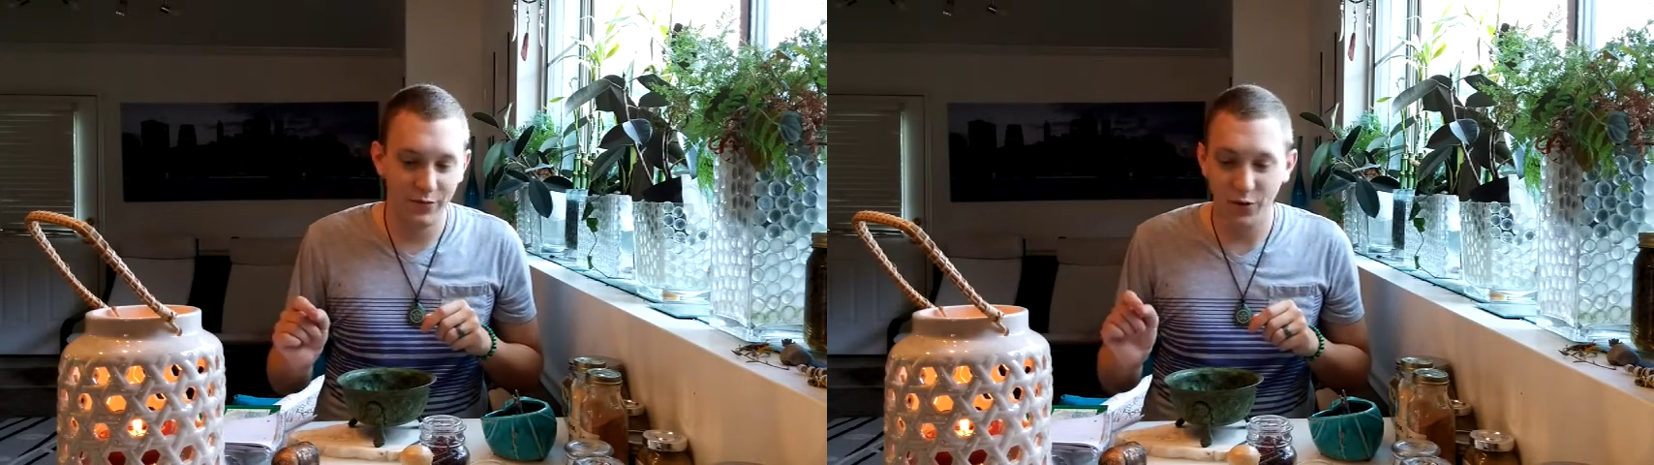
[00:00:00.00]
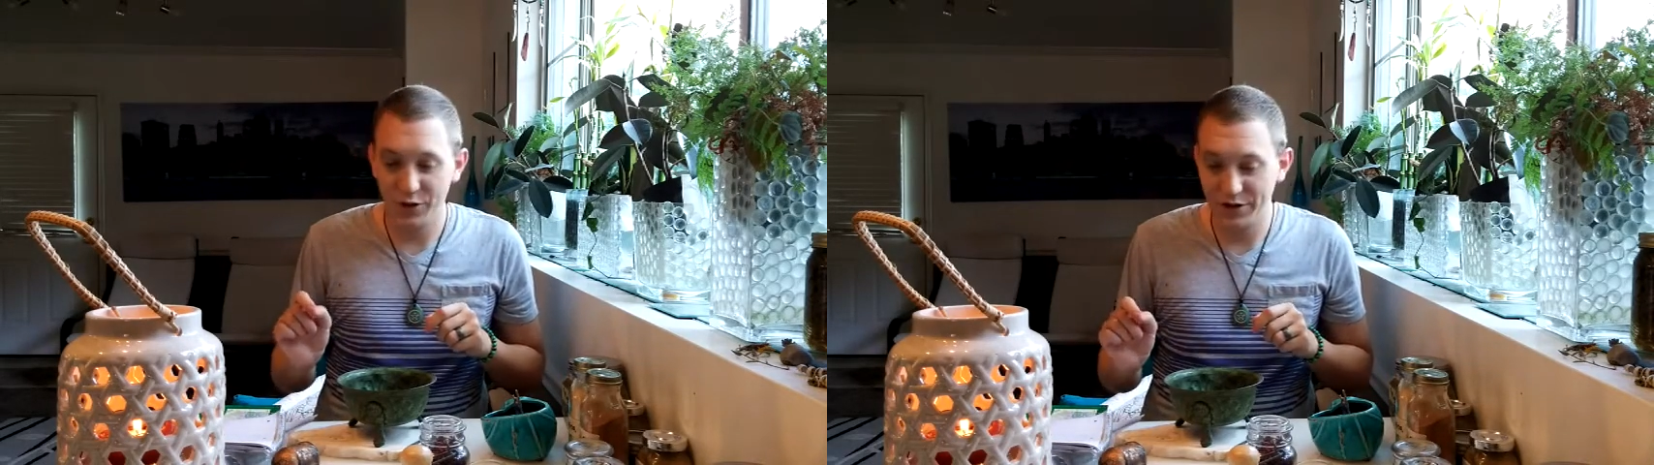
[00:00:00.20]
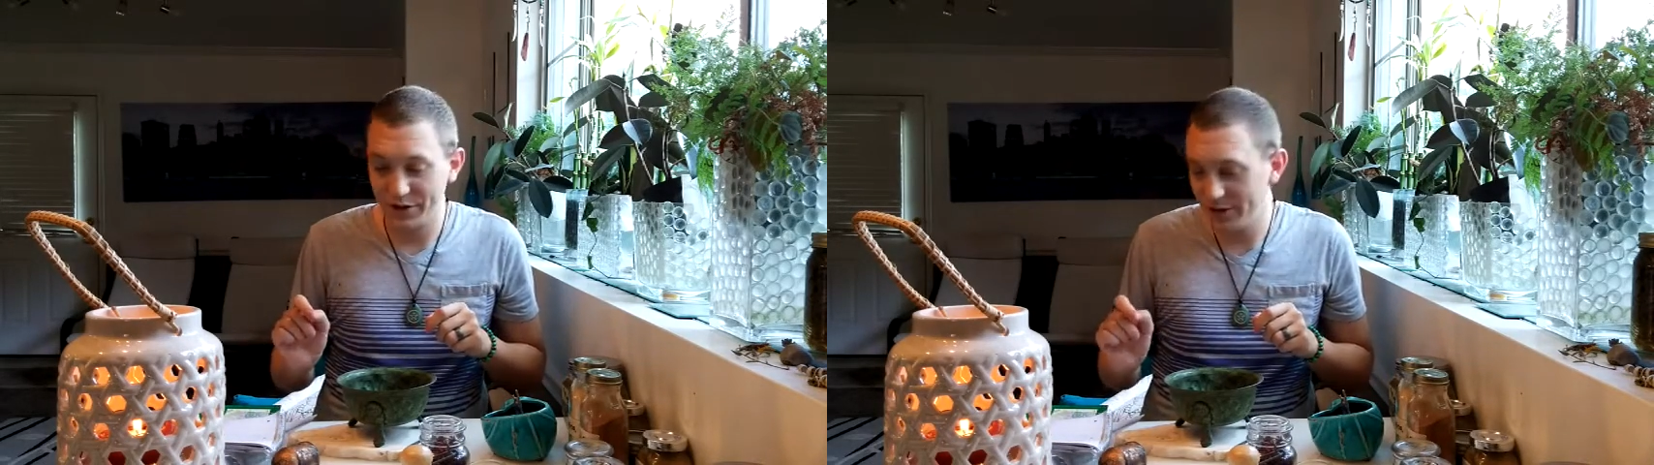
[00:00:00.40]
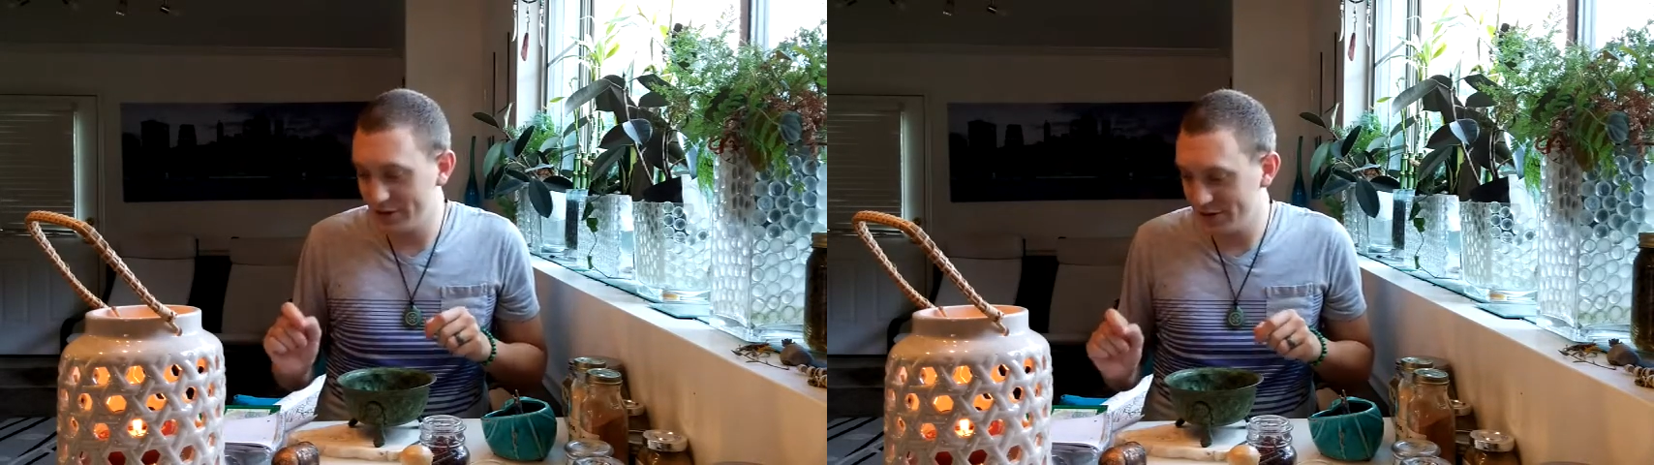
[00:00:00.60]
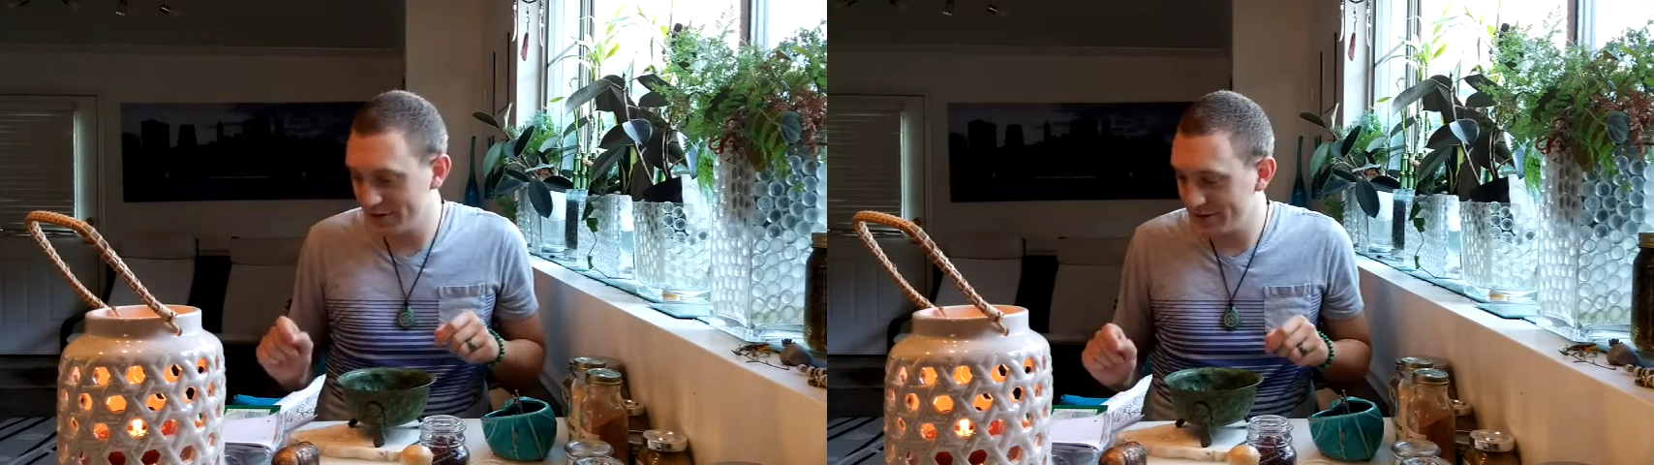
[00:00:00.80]
for
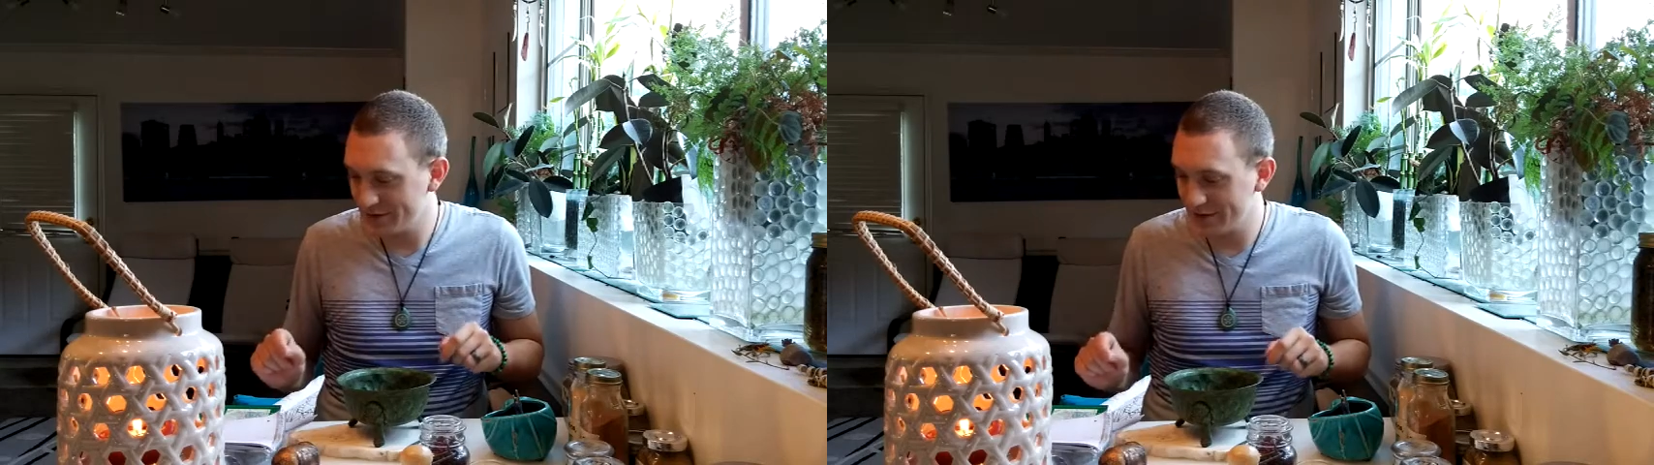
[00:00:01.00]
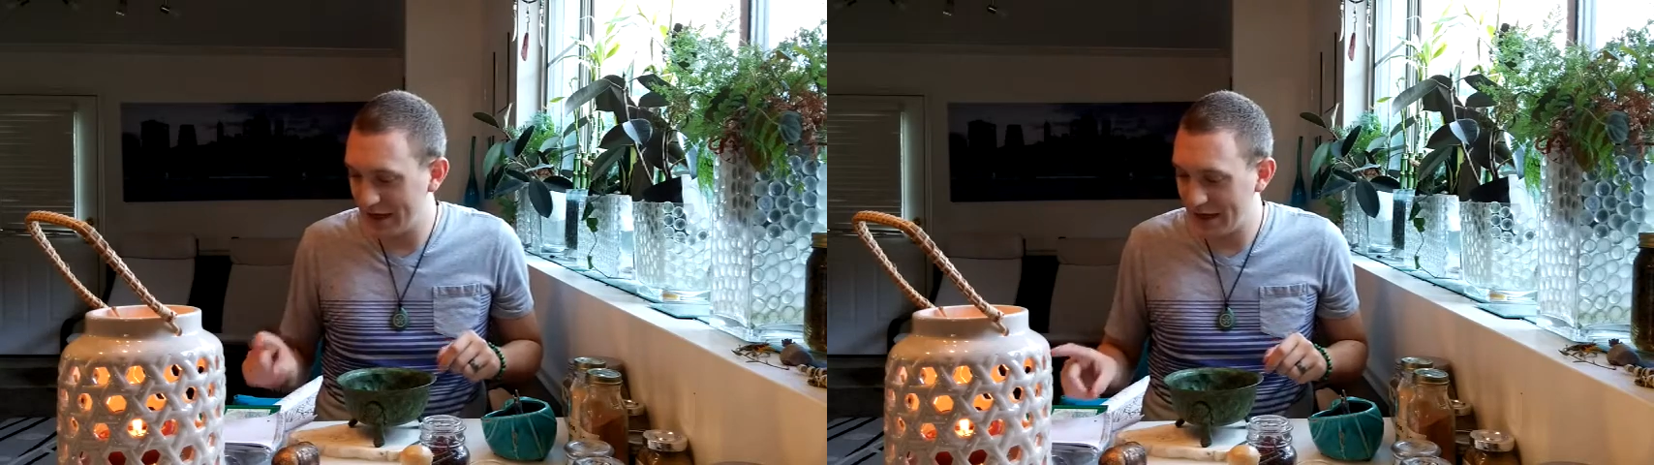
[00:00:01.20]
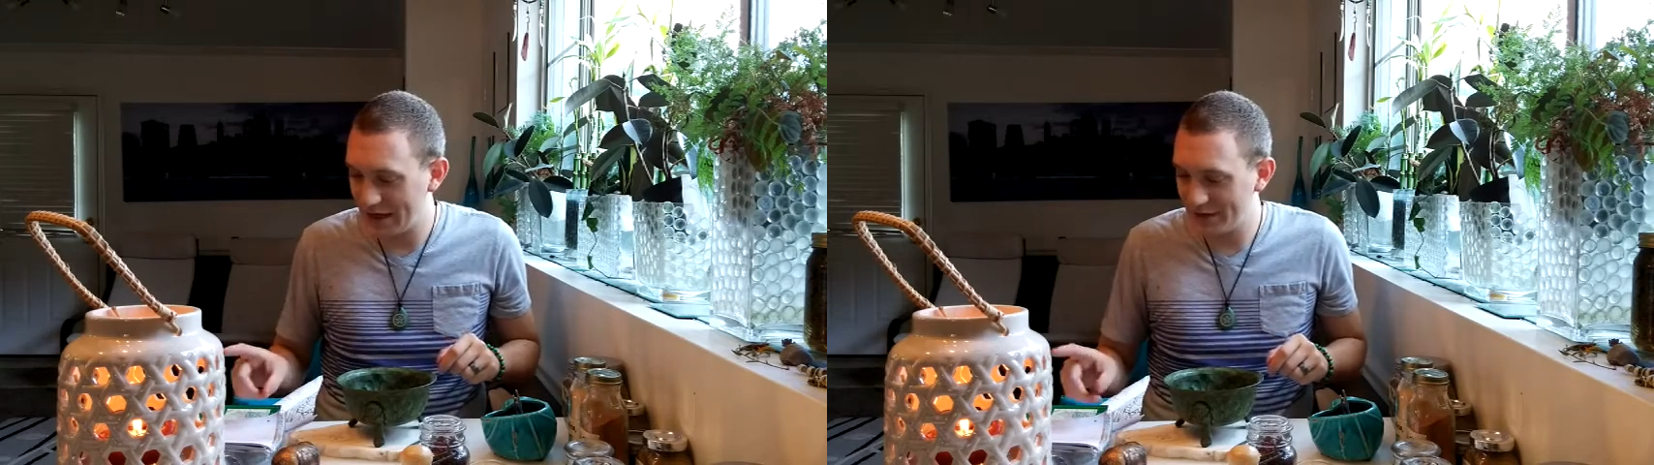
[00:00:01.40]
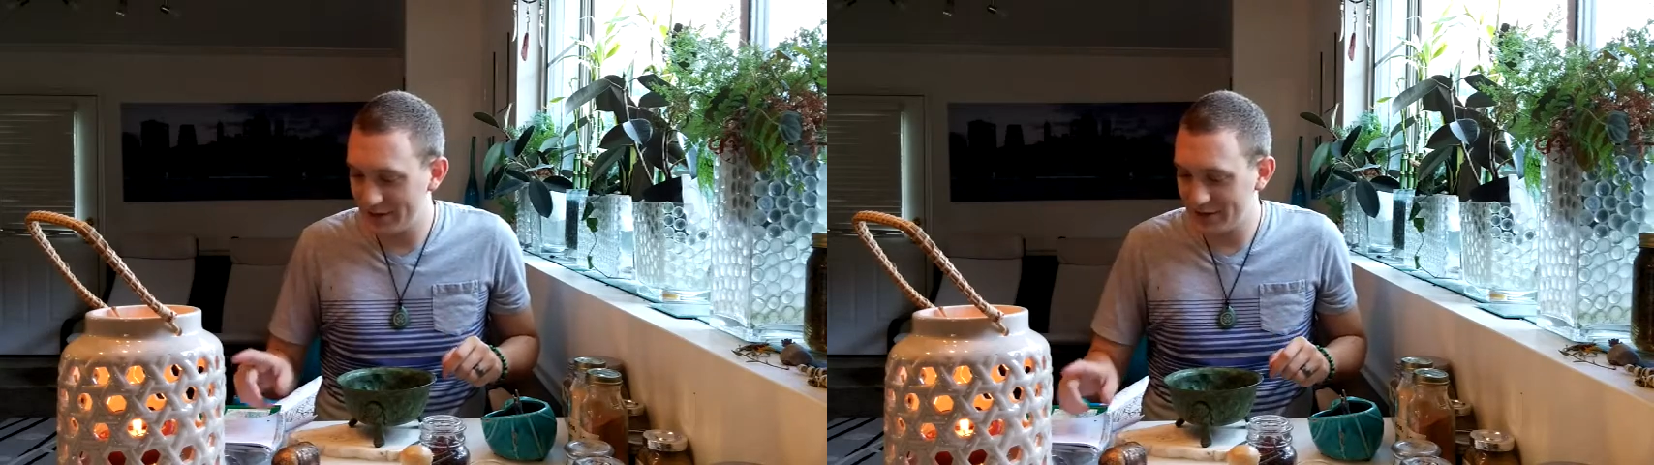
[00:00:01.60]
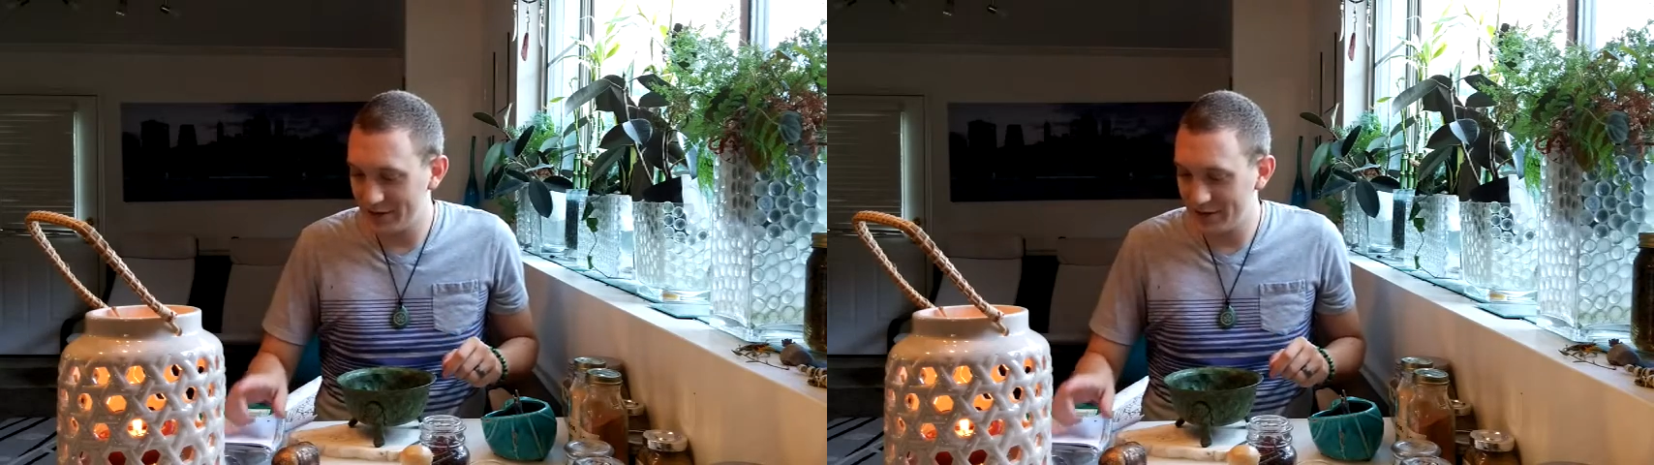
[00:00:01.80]
hers. And